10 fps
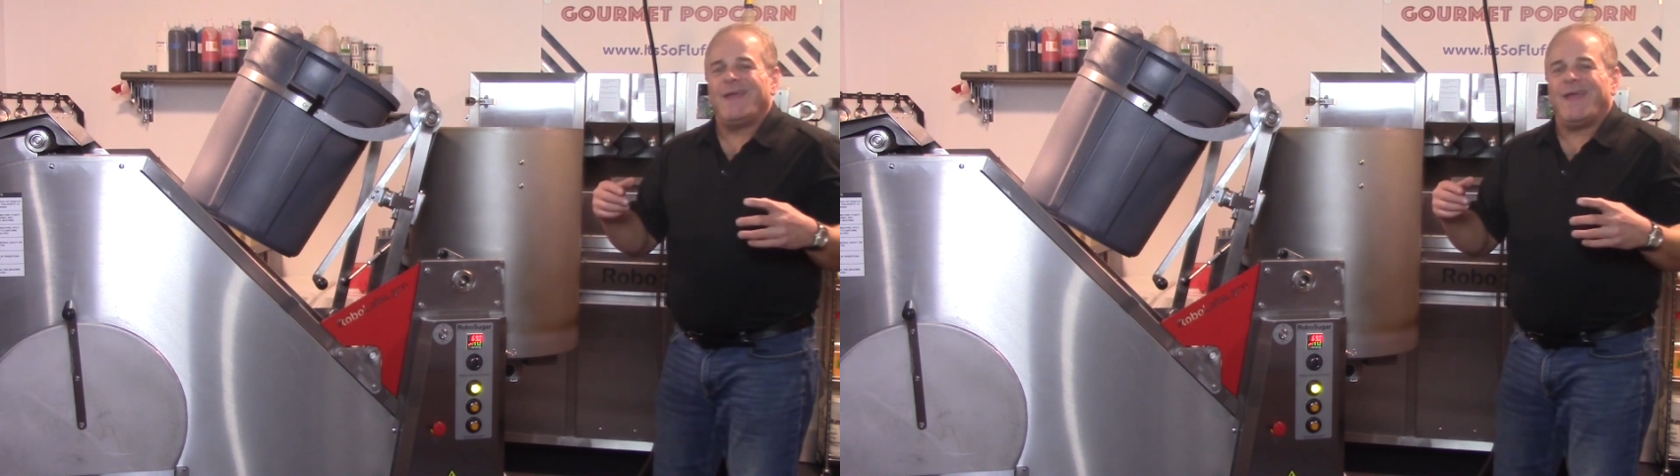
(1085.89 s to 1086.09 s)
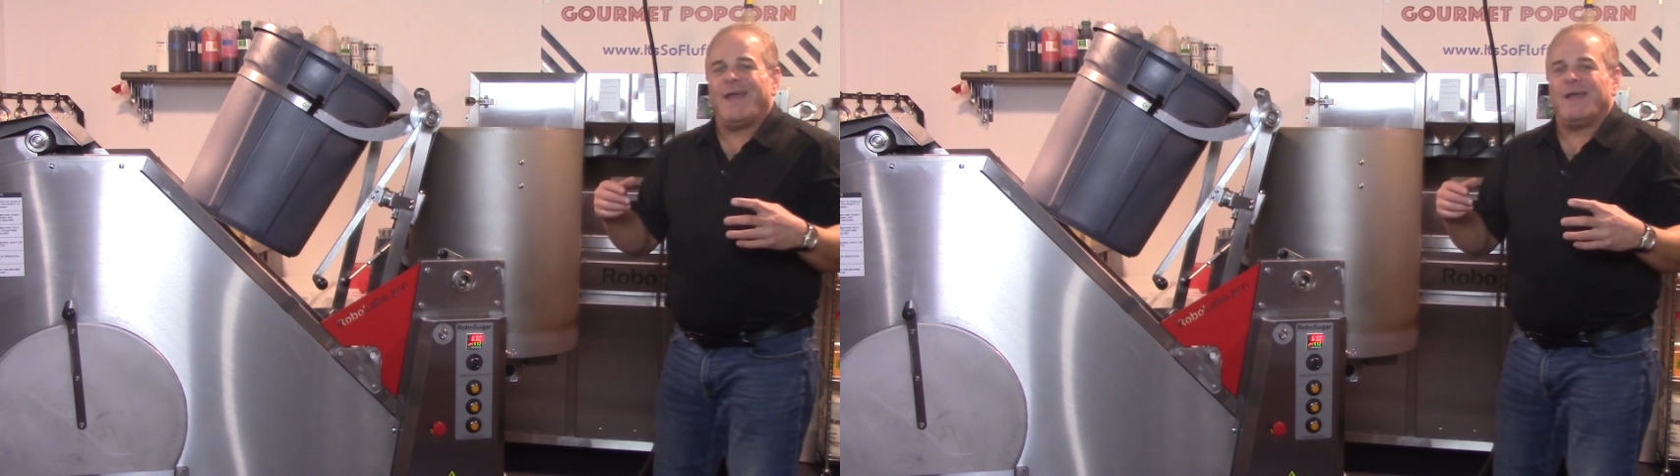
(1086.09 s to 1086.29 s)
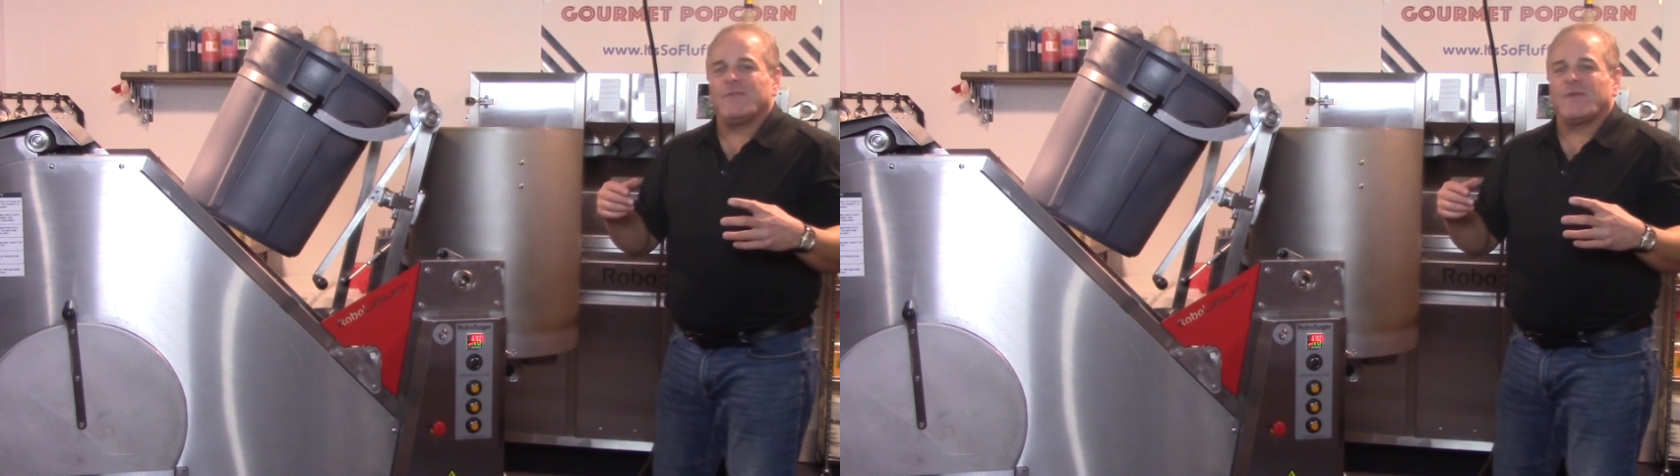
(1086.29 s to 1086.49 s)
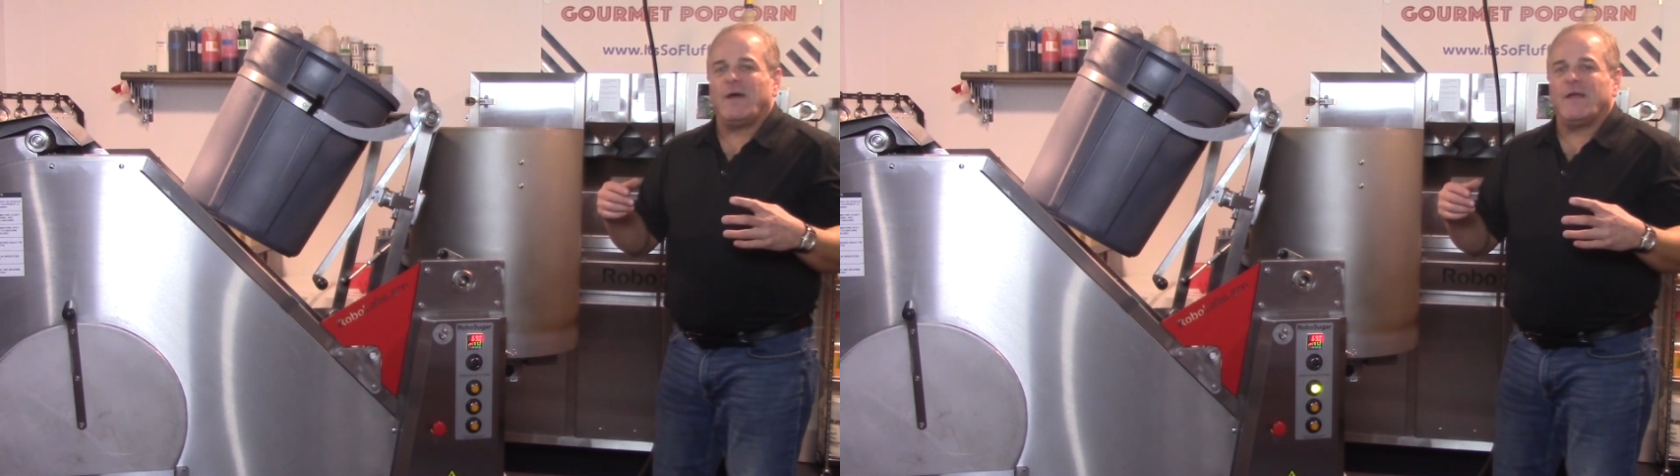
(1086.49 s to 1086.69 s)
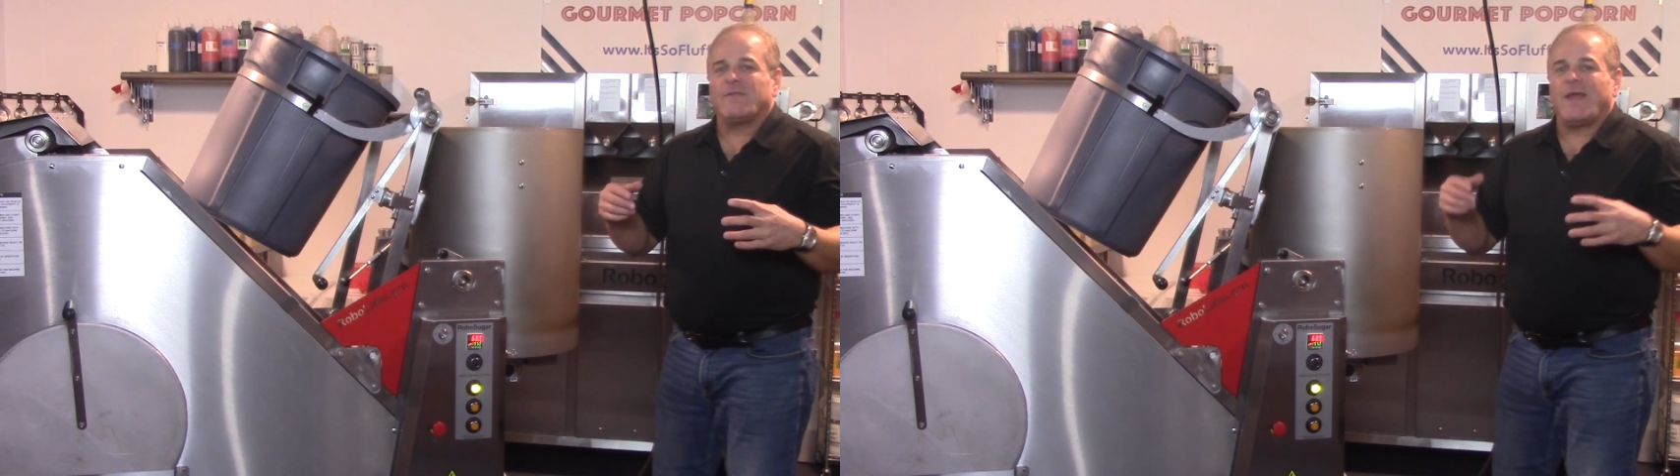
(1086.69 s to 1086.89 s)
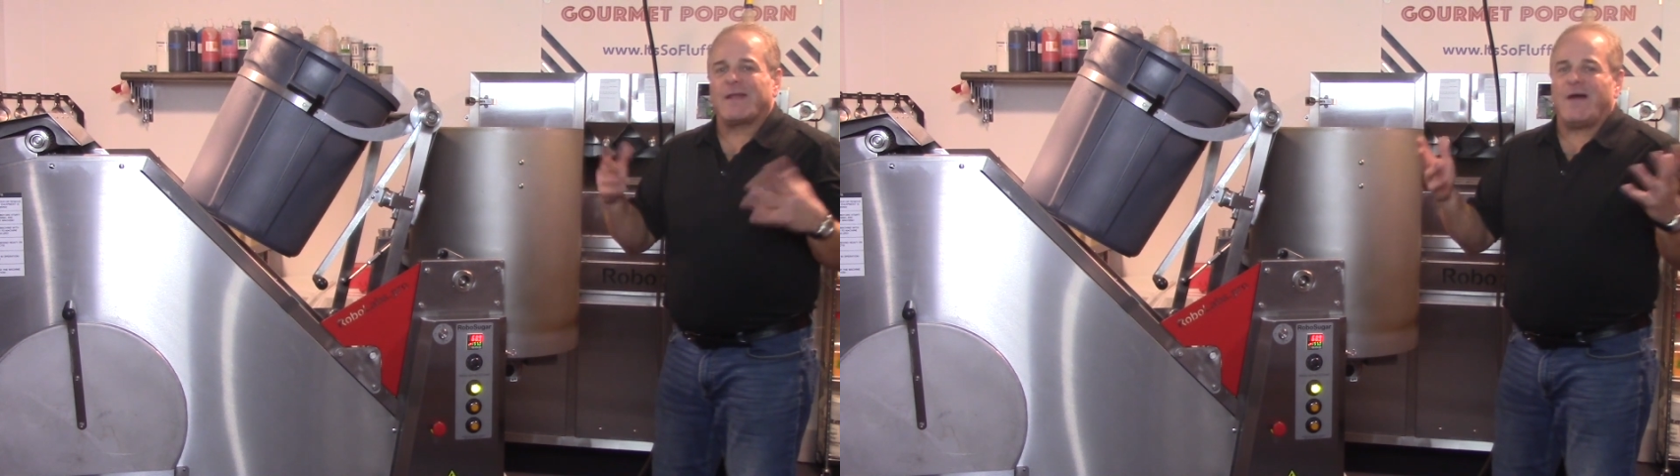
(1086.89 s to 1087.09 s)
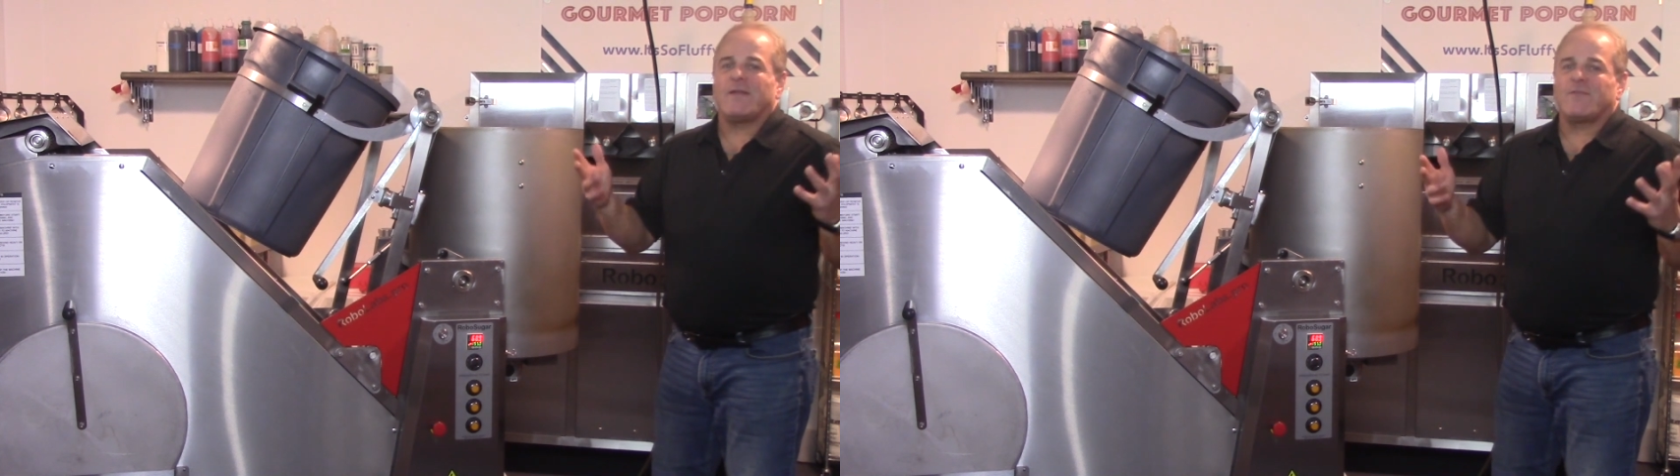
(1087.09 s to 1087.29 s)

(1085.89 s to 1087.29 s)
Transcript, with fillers: As, uh, as that cloud of